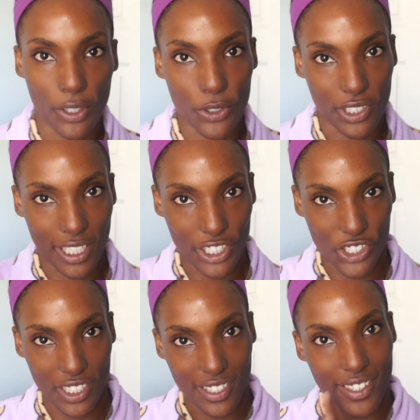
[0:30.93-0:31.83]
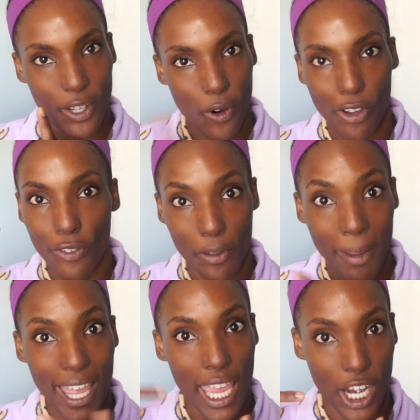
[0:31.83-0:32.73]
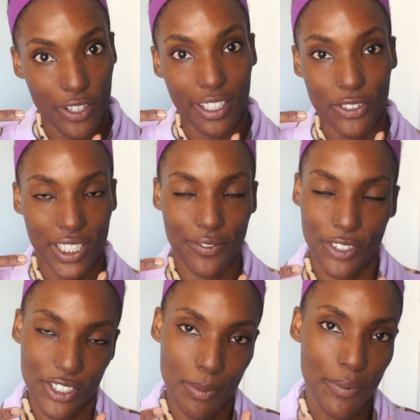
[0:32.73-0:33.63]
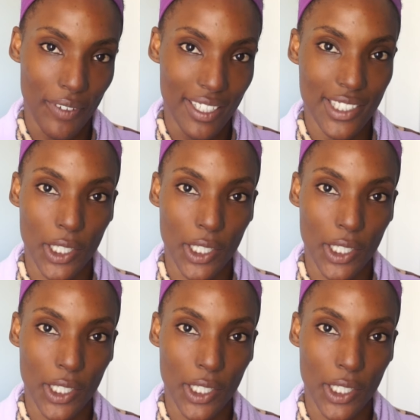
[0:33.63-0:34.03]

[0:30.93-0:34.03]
Usually it's just the oil from my hair that transfers to my face.